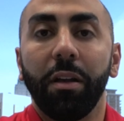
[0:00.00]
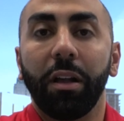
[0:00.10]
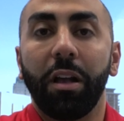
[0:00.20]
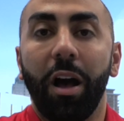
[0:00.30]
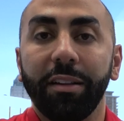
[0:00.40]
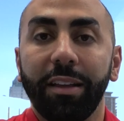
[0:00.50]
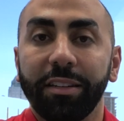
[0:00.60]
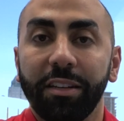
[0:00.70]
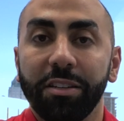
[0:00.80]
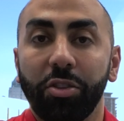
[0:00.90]

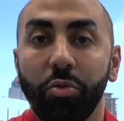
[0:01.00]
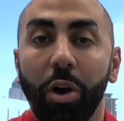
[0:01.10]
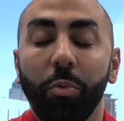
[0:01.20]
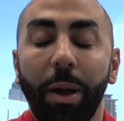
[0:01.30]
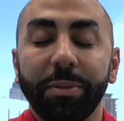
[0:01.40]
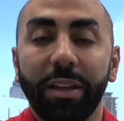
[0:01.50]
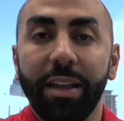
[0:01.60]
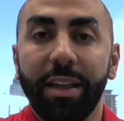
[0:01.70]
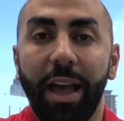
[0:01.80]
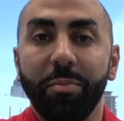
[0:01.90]
contact us through our
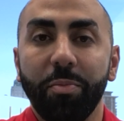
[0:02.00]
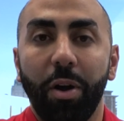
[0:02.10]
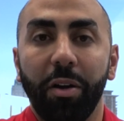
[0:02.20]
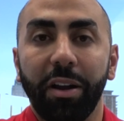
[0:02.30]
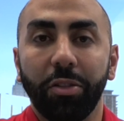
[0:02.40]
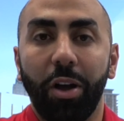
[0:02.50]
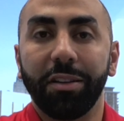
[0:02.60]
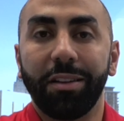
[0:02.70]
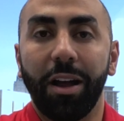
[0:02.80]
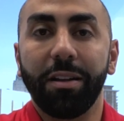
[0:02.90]
website at
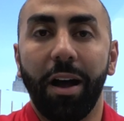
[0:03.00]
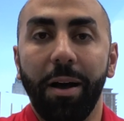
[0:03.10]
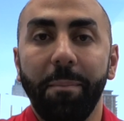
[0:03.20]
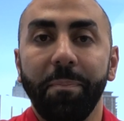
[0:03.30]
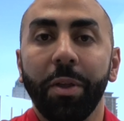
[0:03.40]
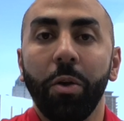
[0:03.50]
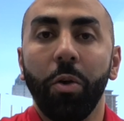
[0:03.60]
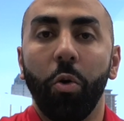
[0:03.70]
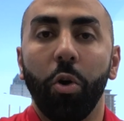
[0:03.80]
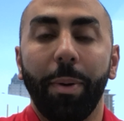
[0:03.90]
mubaraklaw.com
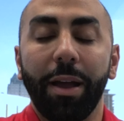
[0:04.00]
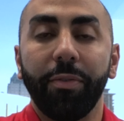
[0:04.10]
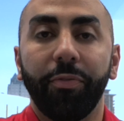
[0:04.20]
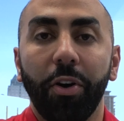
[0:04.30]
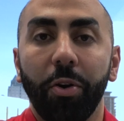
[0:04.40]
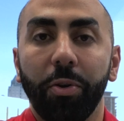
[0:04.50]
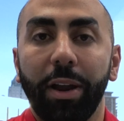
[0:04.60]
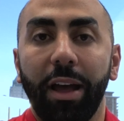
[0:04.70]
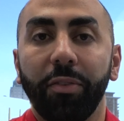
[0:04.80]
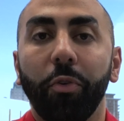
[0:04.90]
or by phone
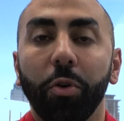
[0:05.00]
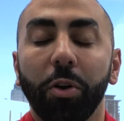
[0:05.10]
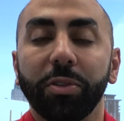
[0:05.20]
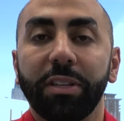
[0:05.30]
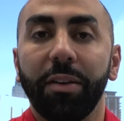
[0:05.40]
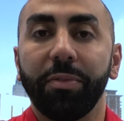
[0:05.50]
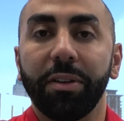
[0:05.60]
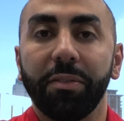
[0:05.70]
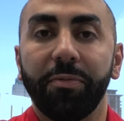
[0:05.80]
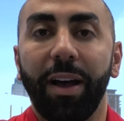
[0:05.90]
at
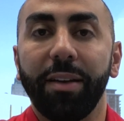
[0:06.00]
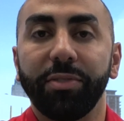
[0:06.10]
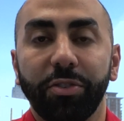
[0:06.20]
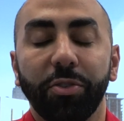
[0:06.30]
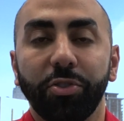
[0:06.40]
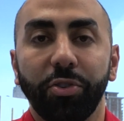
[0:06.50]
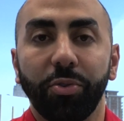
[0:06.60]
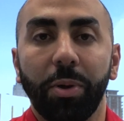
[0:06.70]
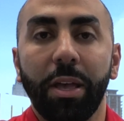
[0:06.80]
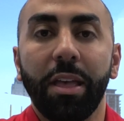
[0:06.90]

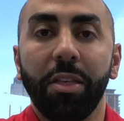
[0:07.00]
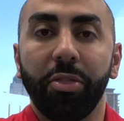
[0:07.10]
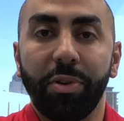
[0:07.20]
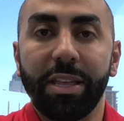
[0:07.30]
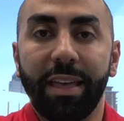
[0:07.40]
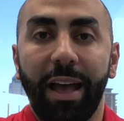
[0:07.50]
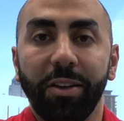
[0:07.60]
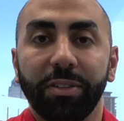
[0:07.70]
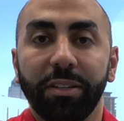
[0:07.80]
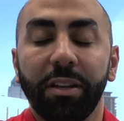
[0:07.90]

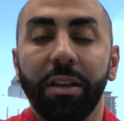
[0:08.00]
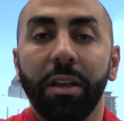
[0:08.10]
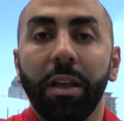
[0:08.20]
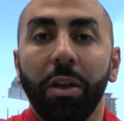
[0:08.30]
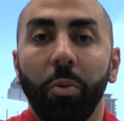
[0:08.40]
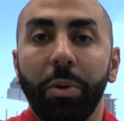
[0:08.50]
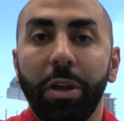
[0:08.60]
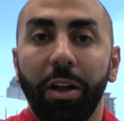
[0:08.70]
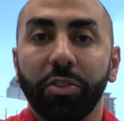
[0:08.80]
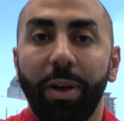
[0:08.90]
407-502-3000. We
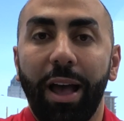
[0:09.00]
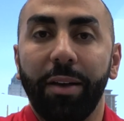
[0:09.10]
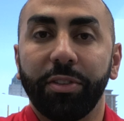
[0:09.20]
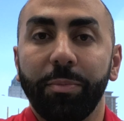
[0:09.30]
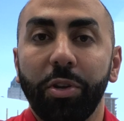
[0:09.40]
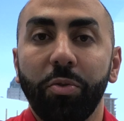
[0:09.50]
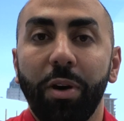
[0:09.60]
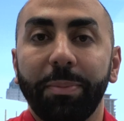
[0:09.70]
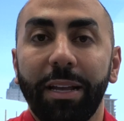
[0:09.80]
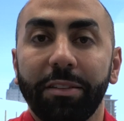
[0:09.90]
also have some new
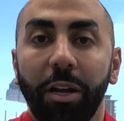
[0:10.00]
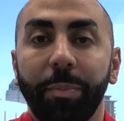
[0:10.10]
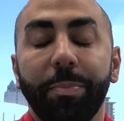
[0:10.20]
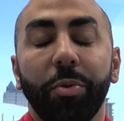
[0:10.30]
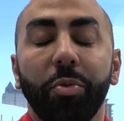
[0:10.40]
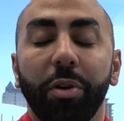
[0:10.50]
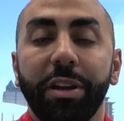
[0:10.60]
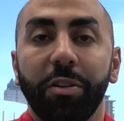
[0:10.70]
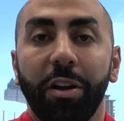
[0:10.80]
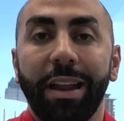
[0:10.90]
updates on people who are
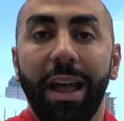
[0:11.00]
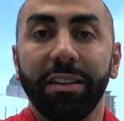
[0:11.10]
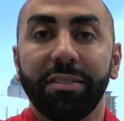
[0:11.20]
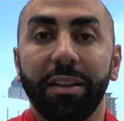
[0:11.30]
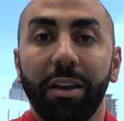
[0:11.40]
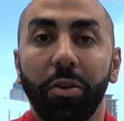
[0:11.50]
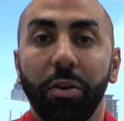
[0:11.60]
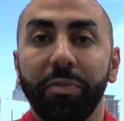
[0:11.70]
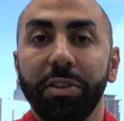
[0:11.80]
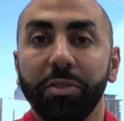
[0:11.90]
here on ESTA or
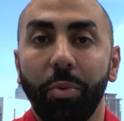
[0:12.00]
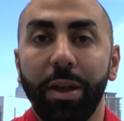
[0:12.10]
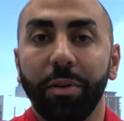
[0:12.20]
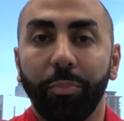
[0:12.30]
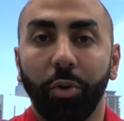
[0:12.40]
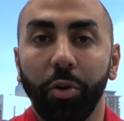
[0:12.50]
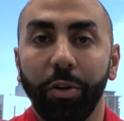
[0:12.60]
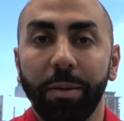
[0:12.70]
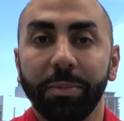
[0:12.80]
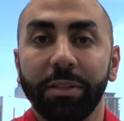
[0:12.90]
visa waiver
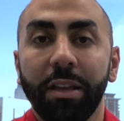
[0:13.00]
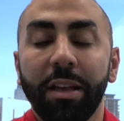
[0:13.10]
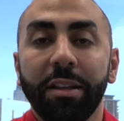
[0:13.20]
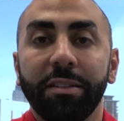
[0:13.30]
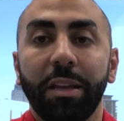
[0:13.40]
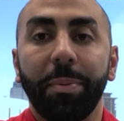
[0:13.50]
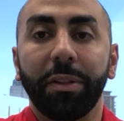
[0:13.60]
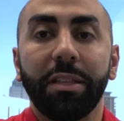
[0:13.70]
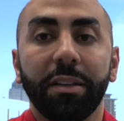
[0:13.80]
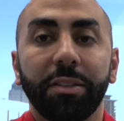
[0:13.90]
programs.
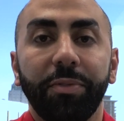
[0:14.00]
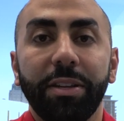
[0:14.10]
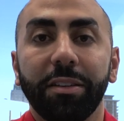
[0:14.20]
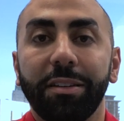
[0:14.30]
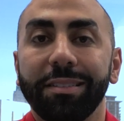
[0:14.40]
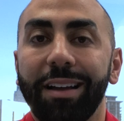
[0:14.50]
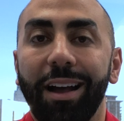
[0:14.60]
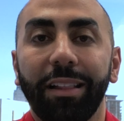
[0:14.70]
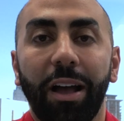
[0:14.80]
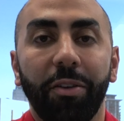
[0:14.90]
Typically, this visa does not
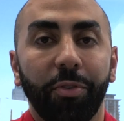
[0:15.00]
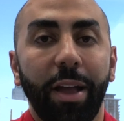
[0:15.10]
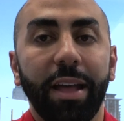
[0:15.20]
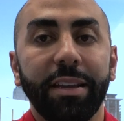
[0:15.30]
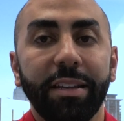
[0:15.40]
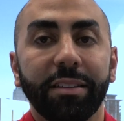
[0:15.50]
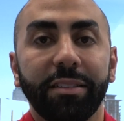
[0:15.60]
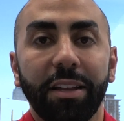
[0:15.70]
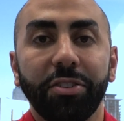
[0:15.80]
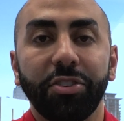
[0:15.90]
allow for any
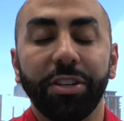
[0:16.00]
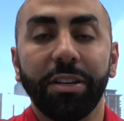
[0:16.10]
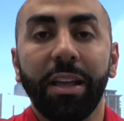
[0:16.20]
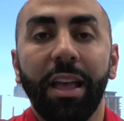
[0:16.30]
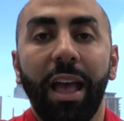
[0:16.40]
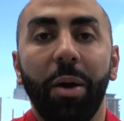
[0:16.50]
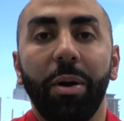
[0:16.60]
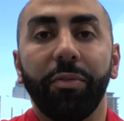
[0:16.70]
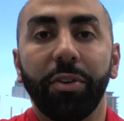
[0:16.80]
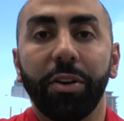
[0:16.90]
extension.
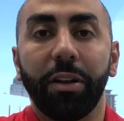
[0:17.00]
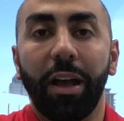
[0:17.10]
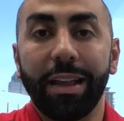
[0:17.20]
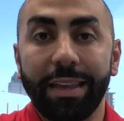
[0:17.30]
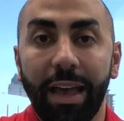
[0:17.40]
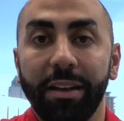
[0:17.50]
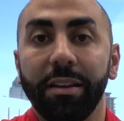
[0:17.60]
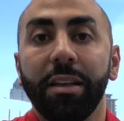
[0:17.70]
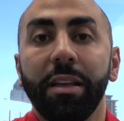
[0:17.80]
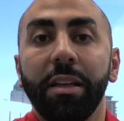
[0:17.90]
However, again,
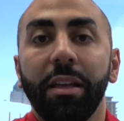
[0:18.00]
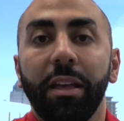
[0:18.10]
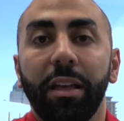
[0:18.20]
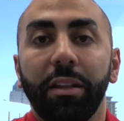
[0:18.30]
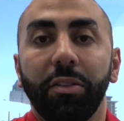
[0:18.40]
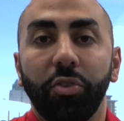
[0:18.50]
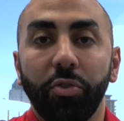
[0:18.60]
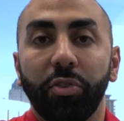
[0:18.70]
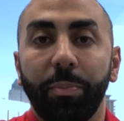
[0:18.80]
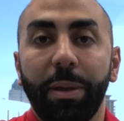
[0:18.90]
due
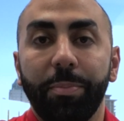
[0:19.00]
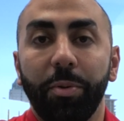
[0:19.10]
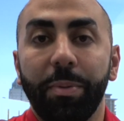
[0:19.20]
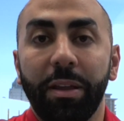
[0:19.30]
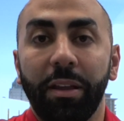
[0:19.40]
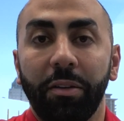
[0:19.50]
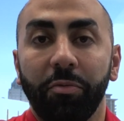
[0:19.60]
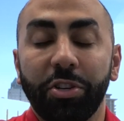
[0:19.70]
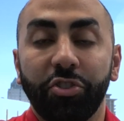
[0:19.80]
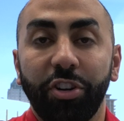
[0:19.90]
to people being
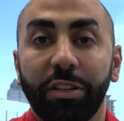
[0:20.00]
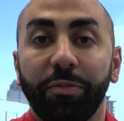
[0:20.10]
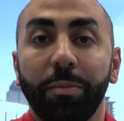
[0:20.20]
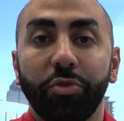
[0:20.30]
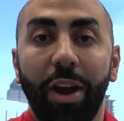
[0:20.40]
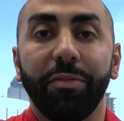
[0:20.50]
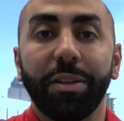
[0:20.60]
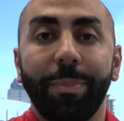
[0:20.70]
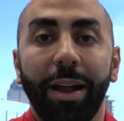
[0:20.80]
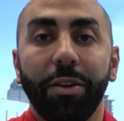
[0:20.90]
restricted from traveling
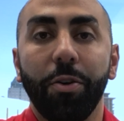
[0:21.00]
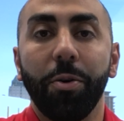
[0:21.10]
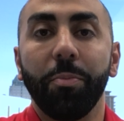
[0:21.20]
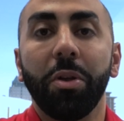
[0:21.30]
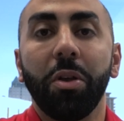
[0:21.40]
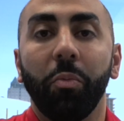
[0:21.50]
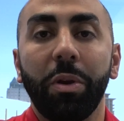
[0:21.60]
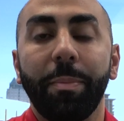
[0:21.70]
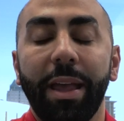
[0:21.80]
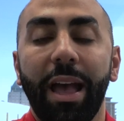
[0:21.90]
back home, we
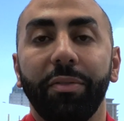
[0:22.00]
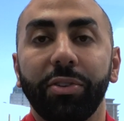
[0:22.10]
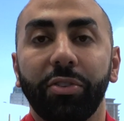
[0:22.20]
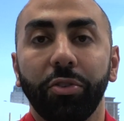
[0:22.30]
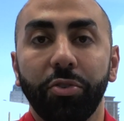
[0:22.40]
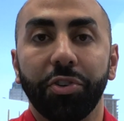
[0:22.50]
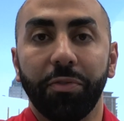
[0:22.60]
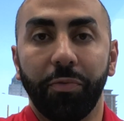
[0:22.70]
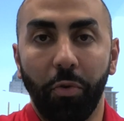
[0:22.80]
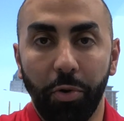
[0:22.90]
may have a solution
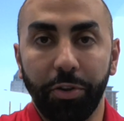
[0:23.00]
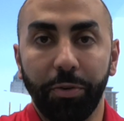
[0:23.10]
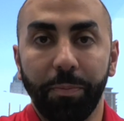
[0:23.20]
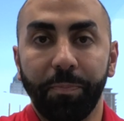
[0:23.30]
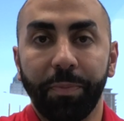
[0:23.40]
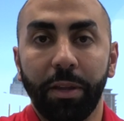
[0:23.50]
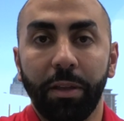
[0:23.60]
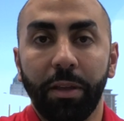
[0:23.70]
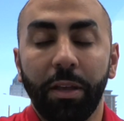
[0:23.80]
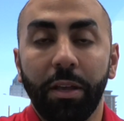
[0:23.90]
for you.
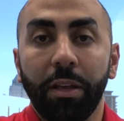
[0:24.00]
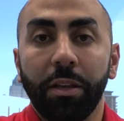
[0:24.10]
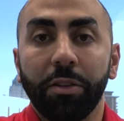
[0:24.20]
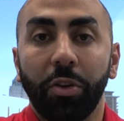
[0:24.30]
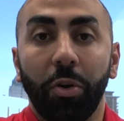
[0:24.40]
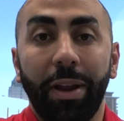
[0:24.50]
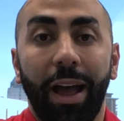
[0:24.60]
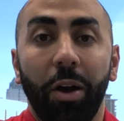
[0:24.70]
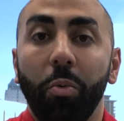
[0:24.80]
So now,